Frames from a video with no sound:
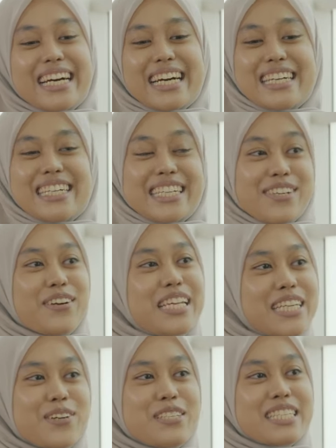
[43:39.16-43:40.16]
a
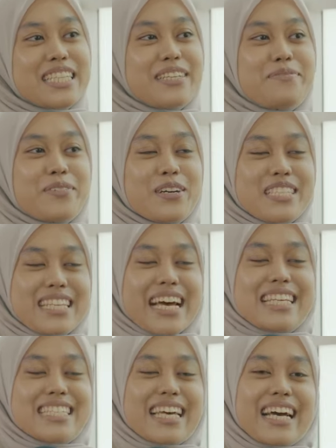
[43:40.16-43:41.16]
roller coaster
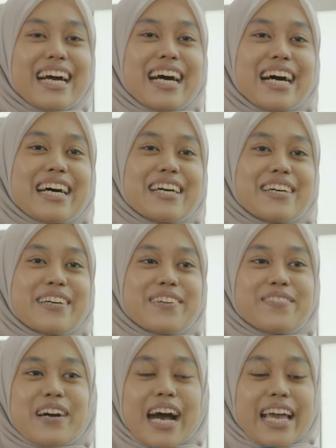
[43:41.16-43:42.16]
process.
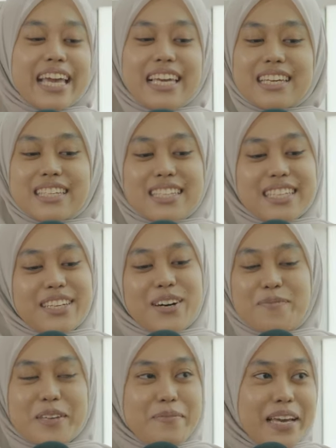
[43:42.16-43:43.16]
I
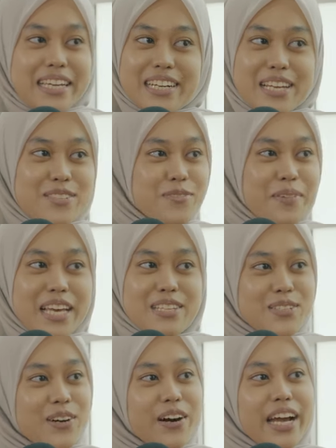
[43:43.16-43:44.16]
complete my resume and
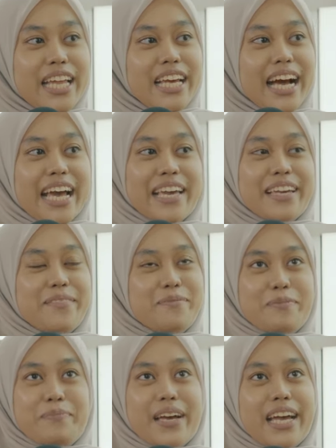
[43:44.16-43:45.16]
so on. I
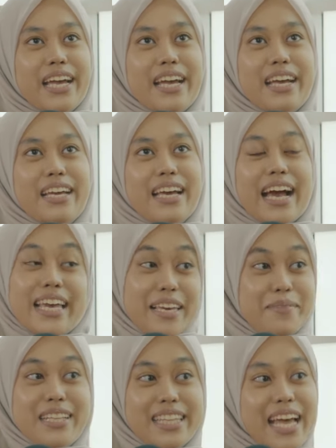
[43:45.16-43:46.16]

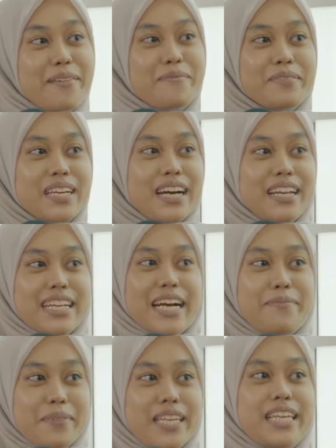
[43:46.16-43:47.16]
email them the
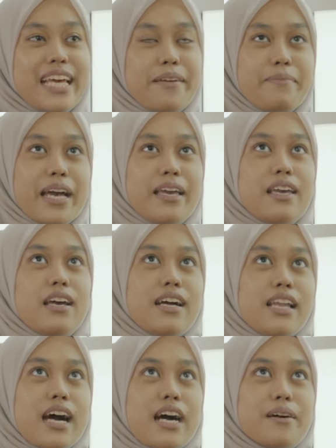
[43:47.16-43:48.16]
company that
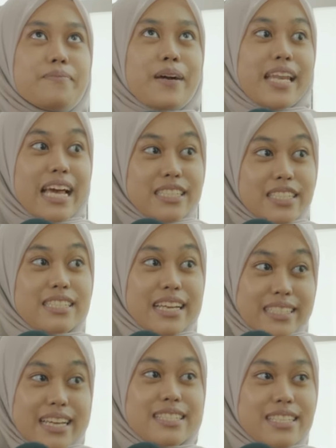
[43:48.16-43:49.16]
my lecturer
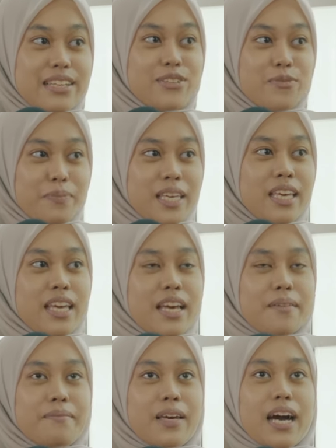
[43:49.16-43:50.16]
suggested to me,
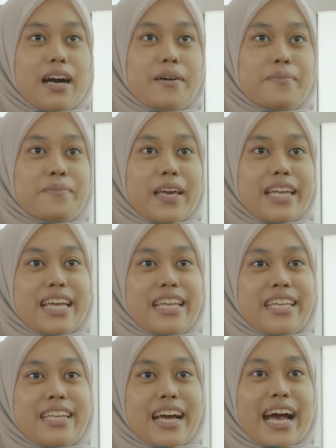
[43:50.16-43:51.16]
and
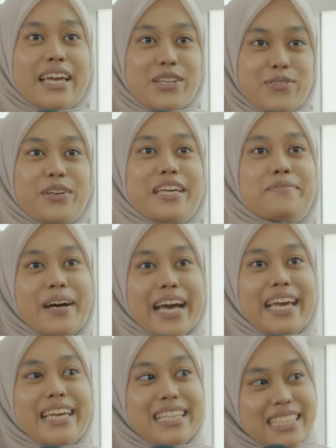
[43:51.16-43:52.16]
then I doing
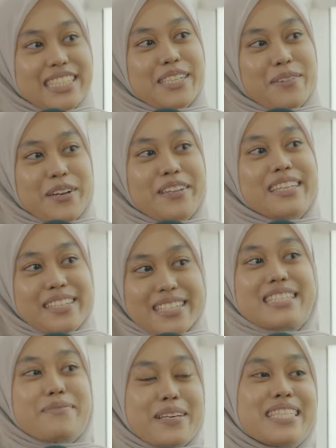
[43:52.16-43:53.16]
my internship on
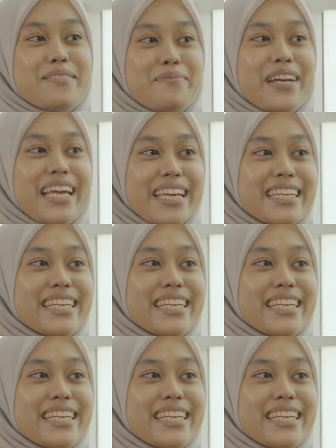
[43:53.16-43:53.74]
semester break